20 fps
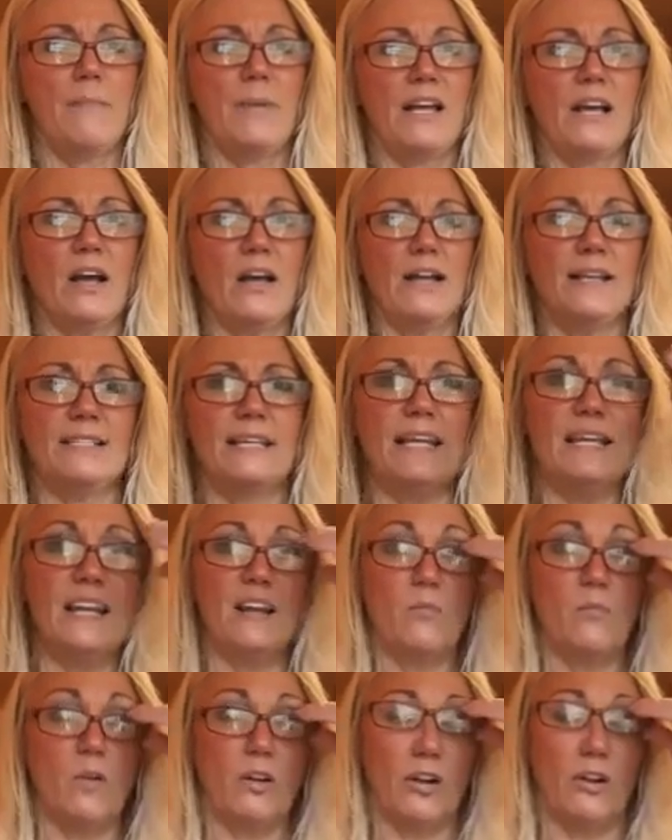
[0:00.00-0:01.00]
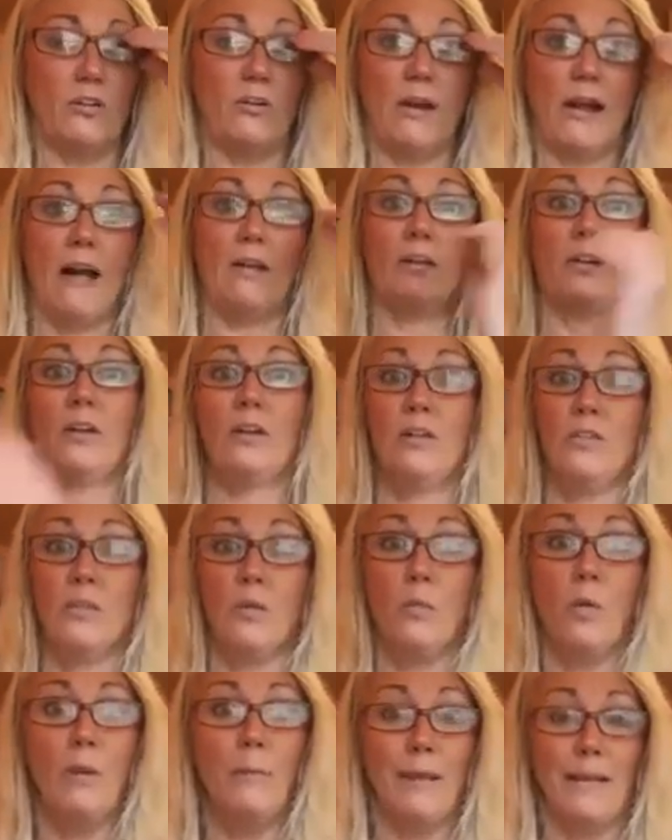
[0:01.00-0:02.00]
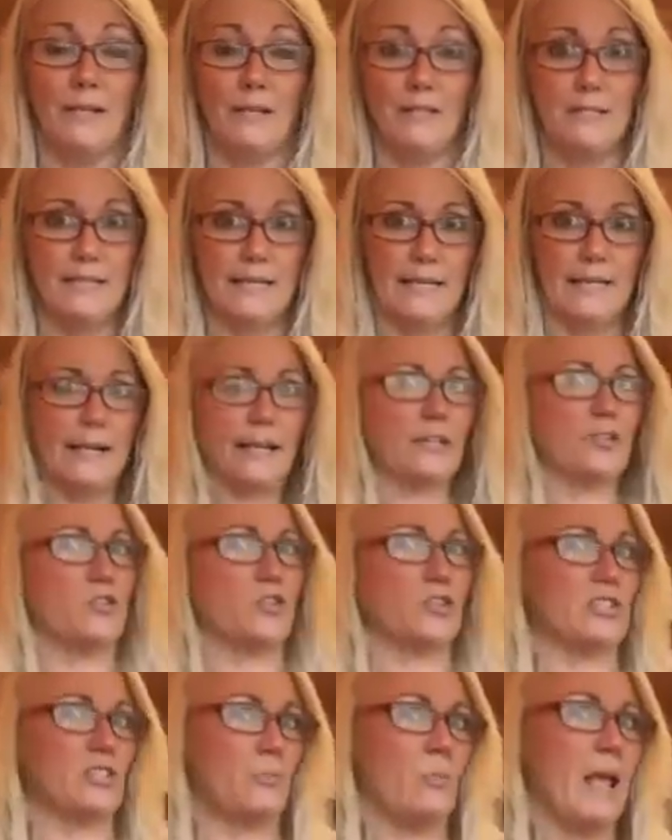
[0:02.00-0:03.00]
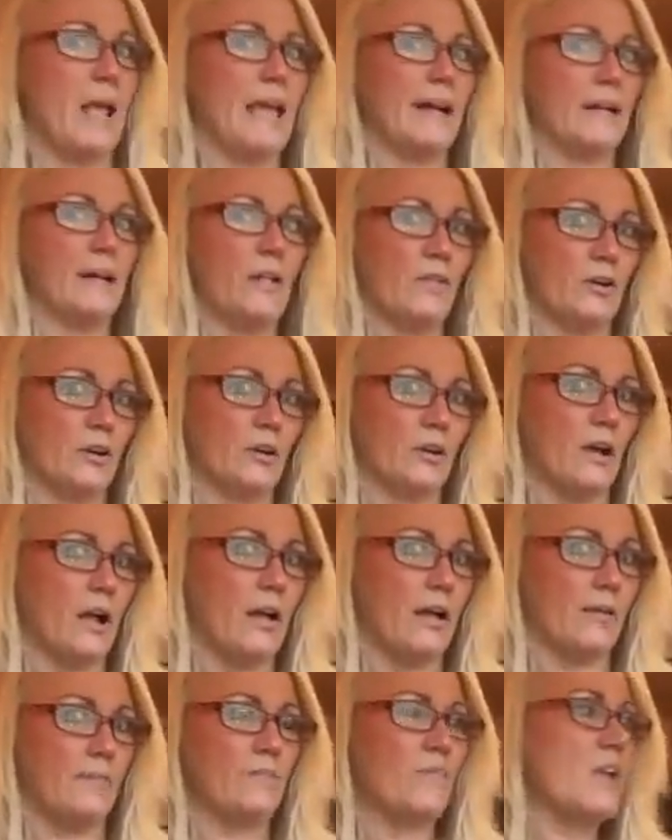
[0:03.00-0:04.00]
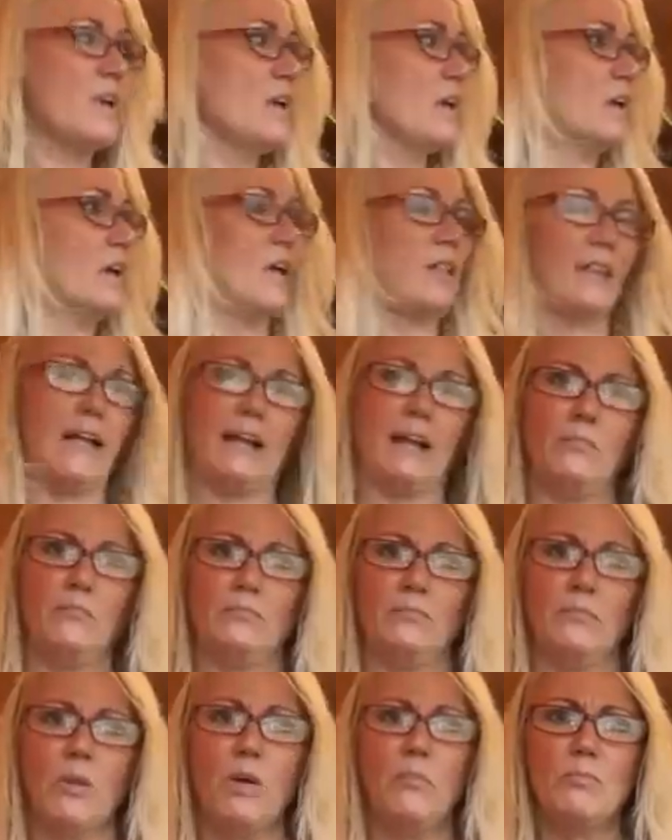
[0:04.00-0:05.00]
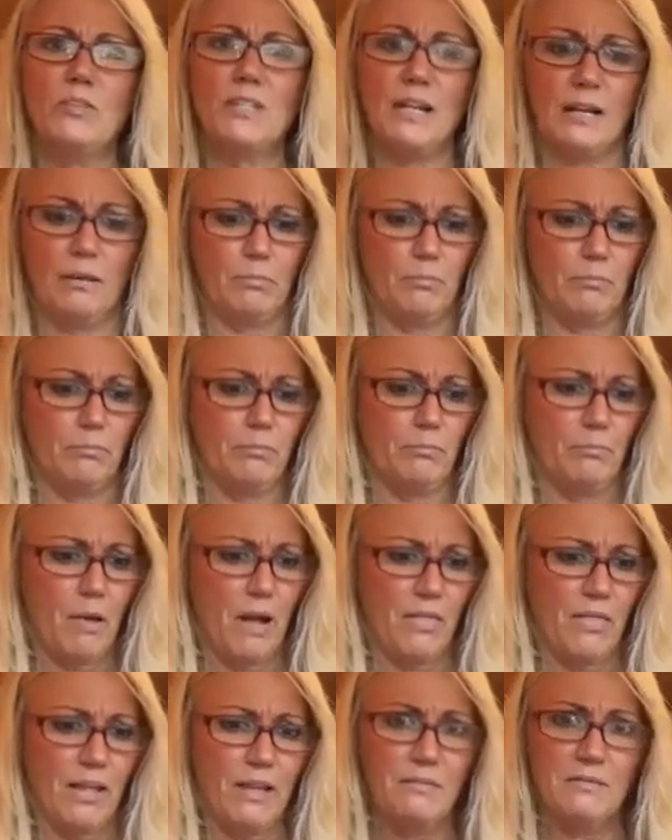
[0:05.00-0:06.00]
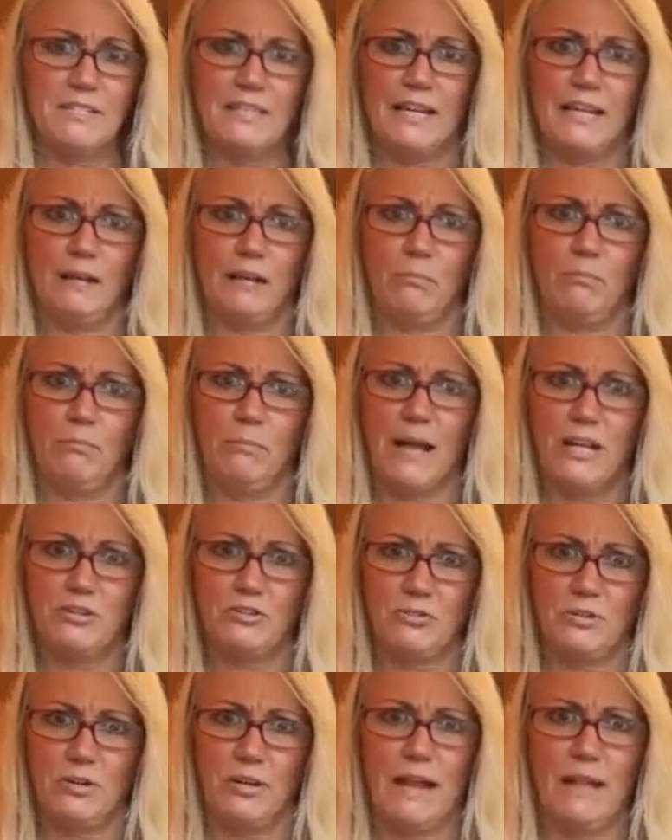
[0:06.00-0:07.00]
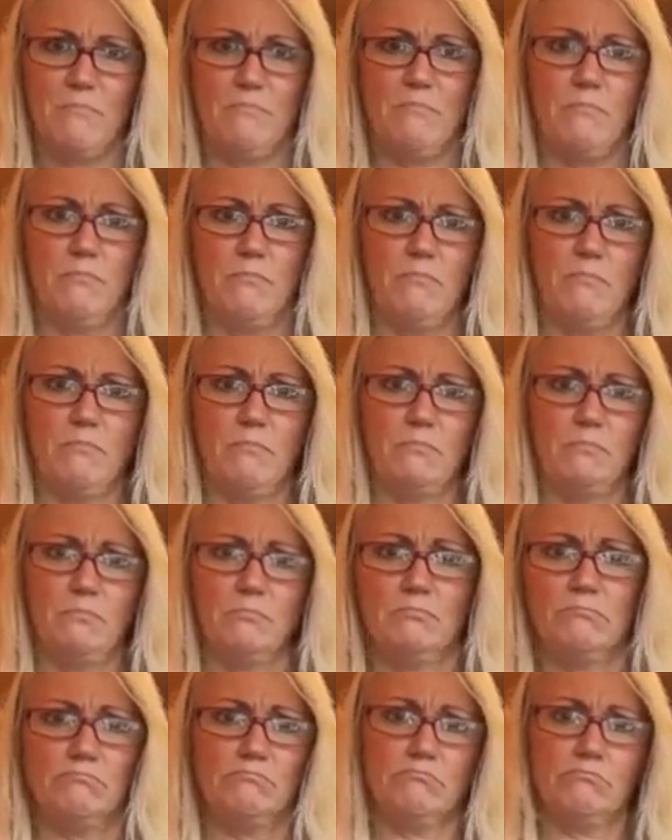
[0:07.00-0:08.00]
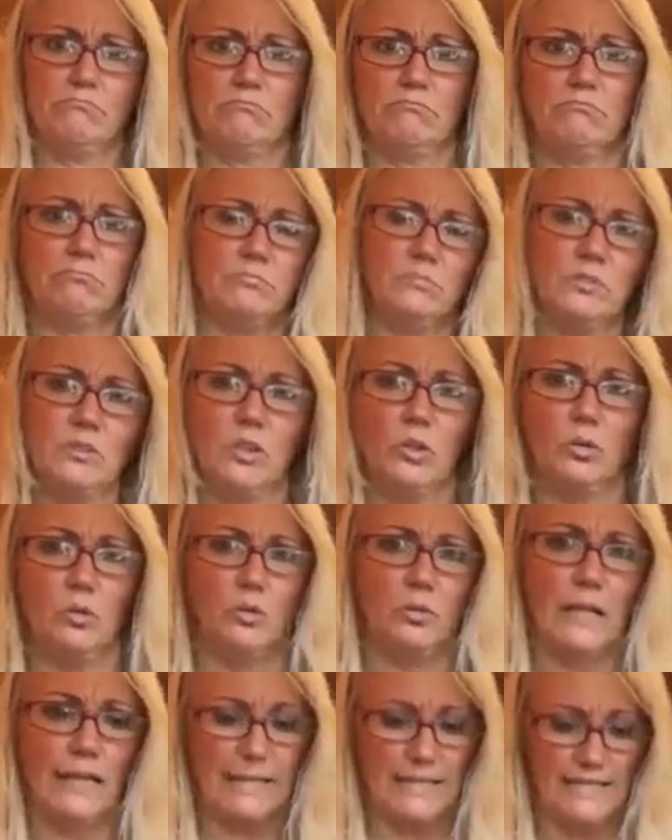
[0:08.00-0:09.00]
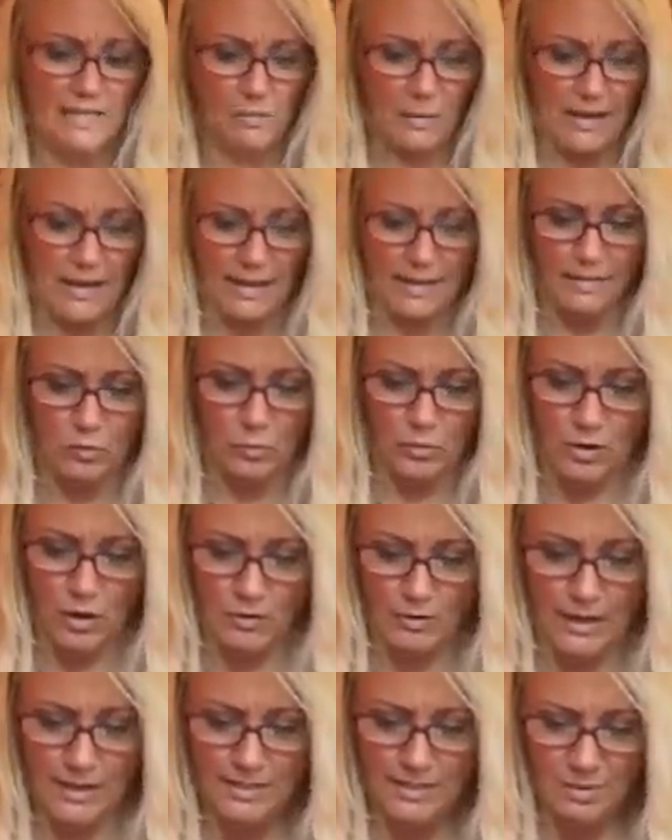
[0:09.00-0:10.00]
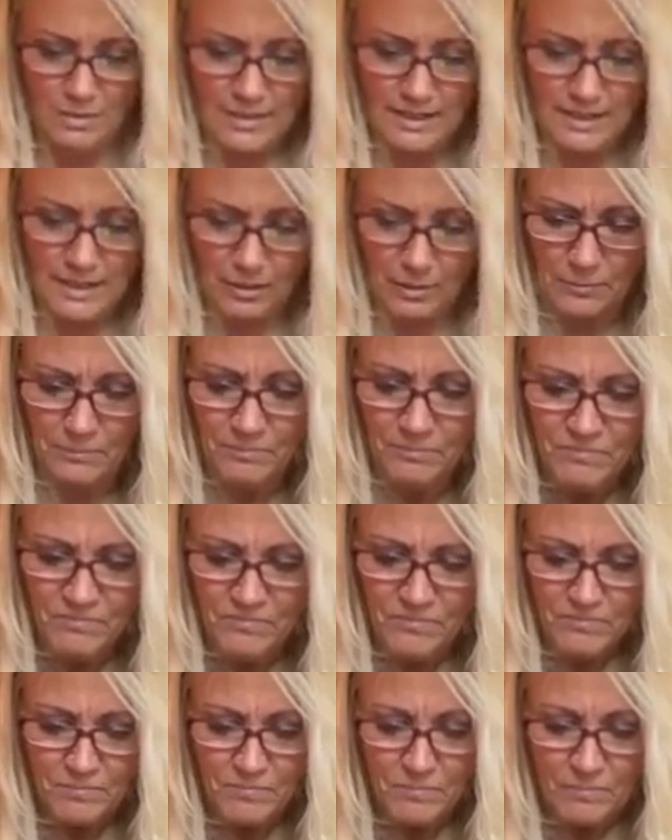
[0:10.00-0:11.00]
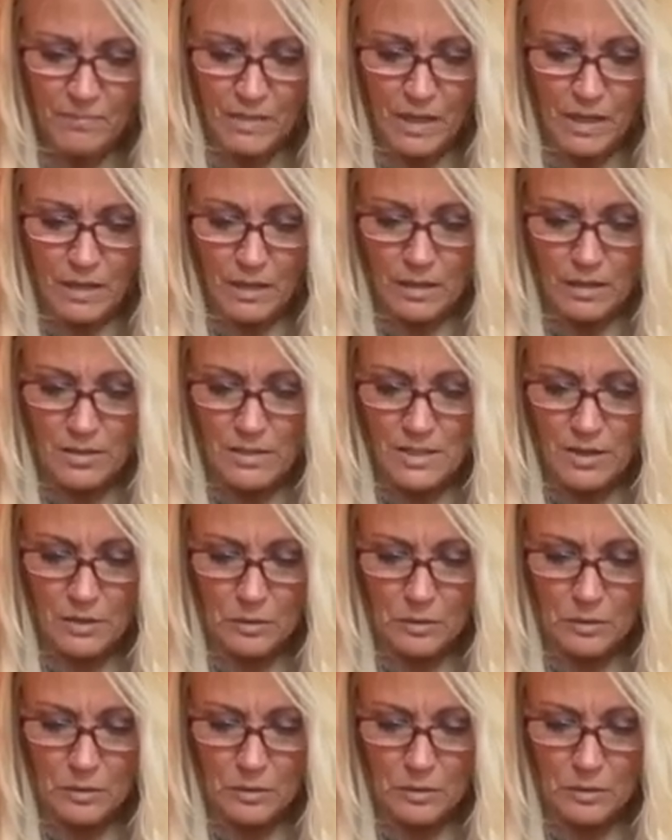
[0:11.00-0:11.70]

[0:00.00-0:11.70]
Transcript: he didn't want to crowd the woman sitting next to us. And we had another, almost like I think it was like a bachelorette little ladies weekend going on next to us here. And so